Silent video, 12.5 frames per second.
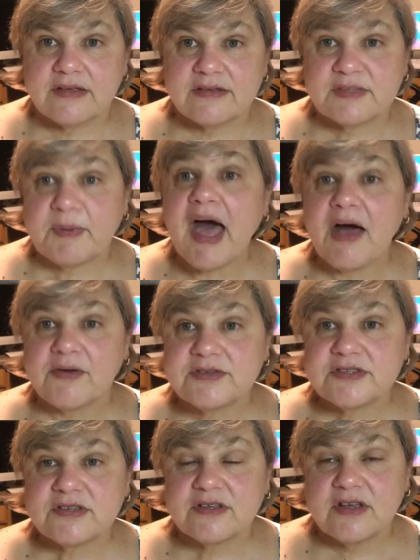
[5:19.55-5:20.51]

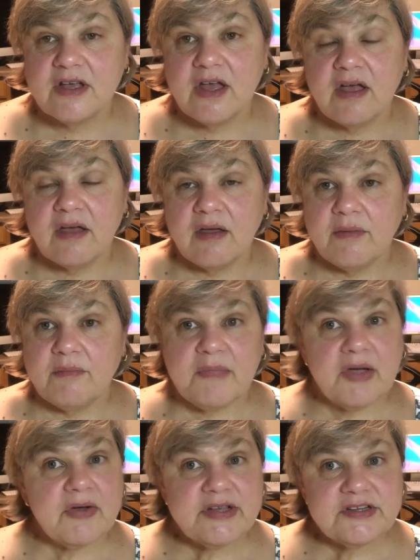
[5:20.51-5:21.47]
spouse,
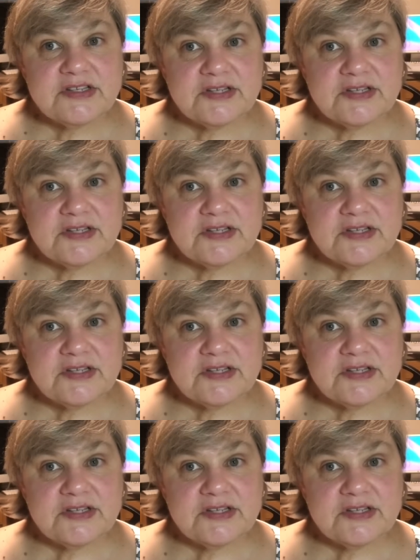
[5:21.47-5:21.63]
married